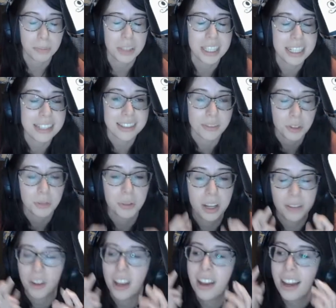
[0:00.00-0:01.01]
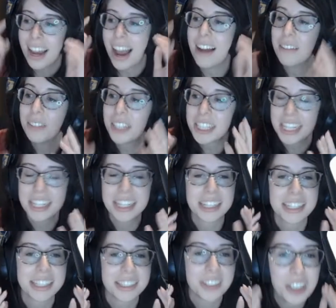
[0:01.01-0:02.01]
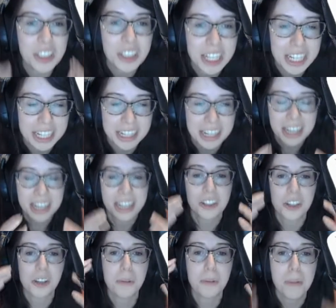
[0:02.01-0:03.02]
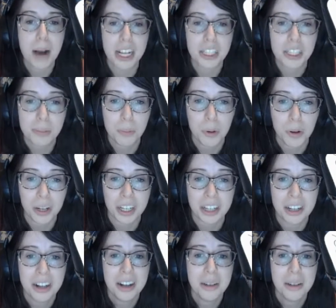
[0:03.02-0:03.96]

Please, if you if everything that is good, do mud sport.